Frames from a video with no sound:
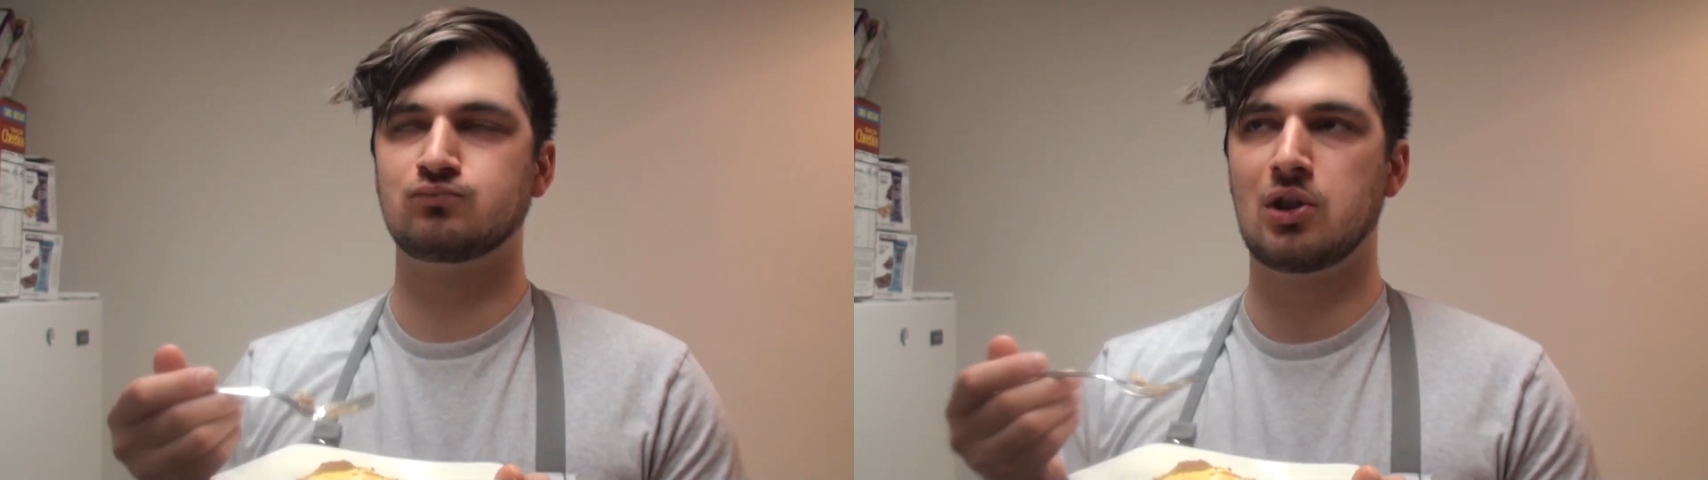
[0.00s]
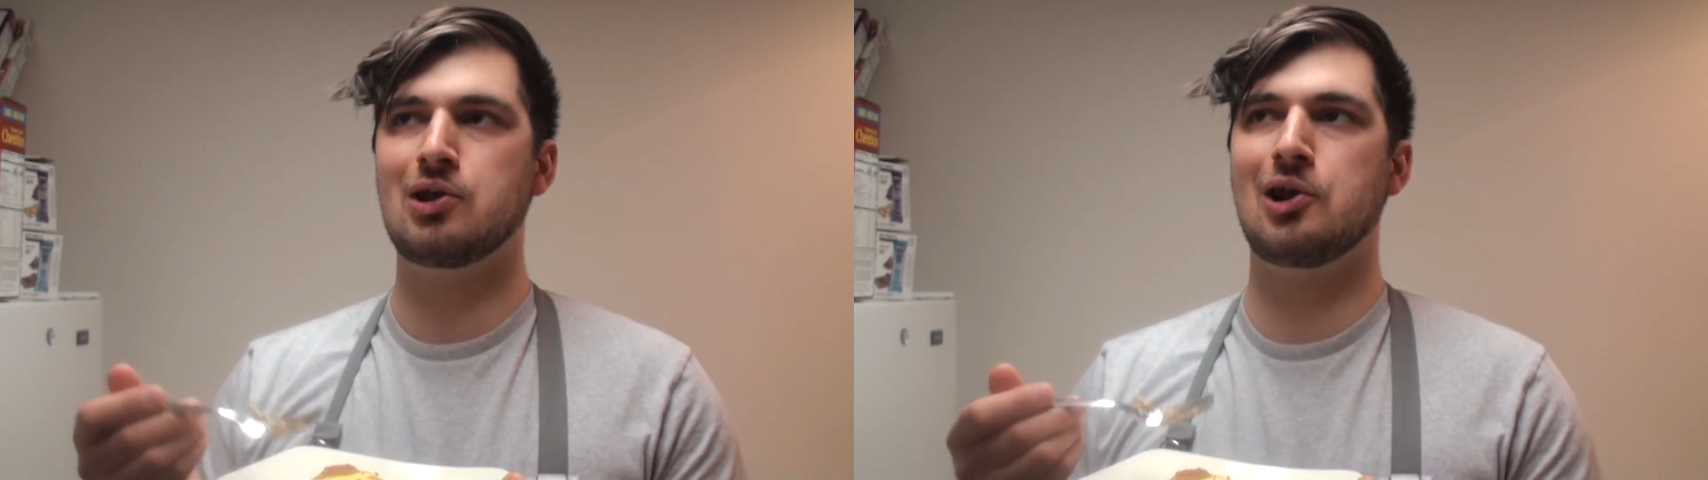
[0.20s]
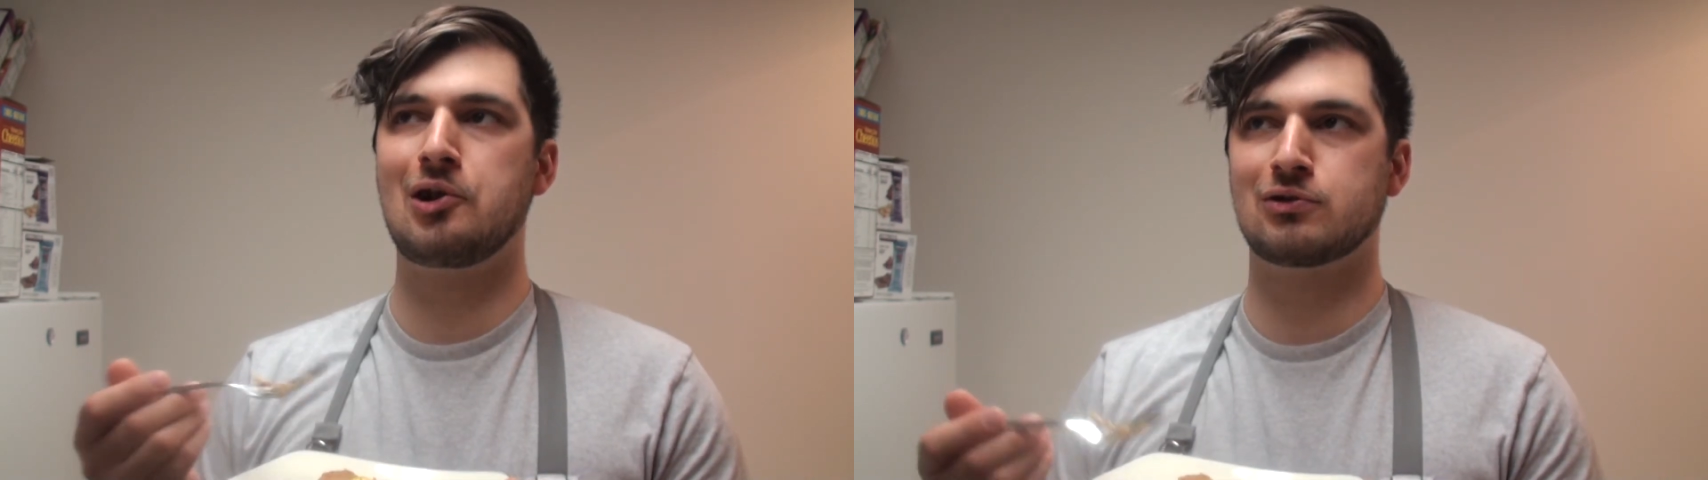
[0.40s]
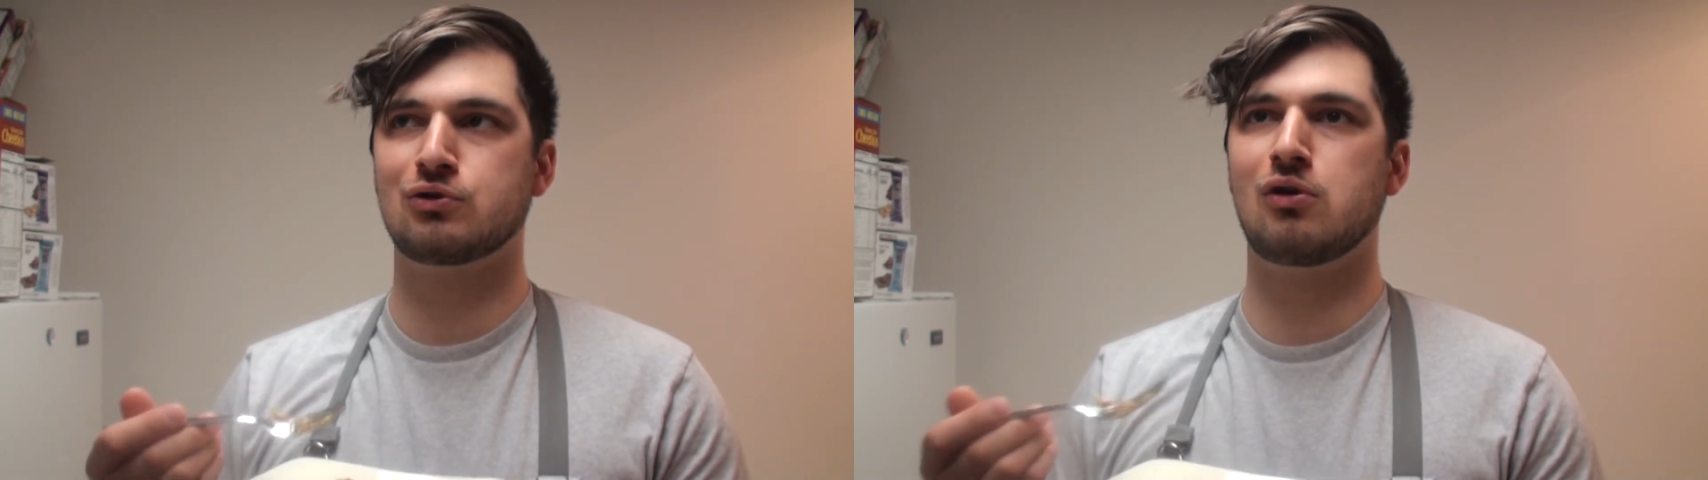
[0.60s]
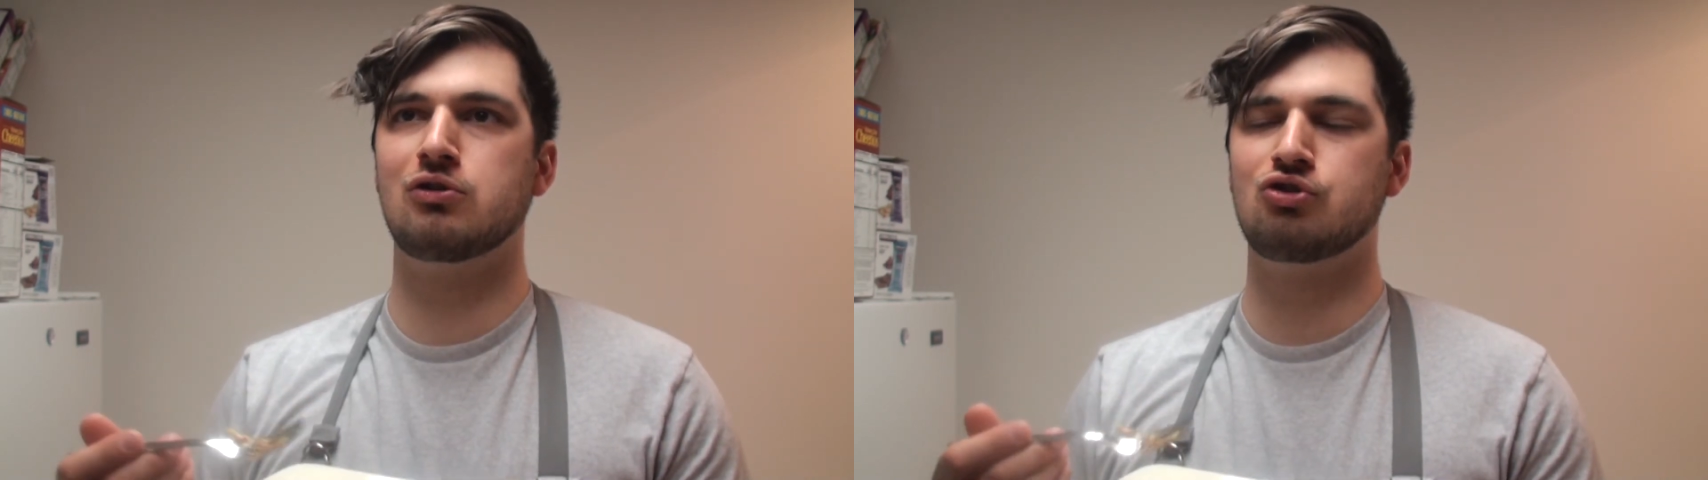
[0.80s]
You get a
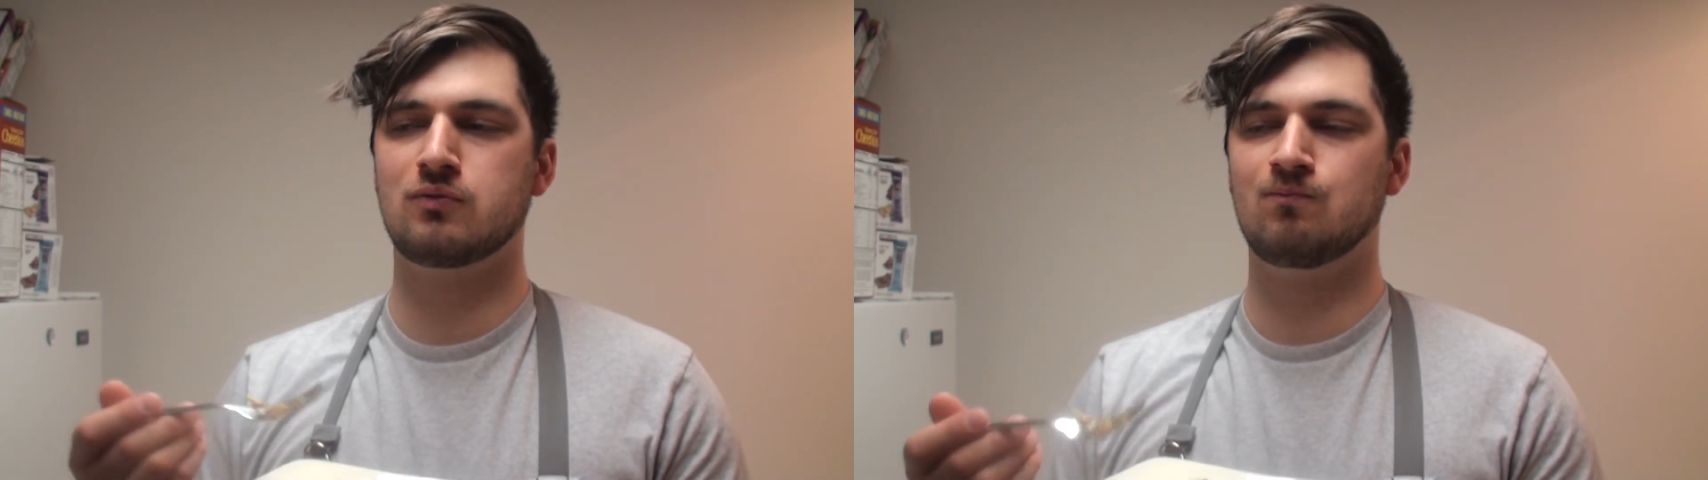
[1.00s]
crunch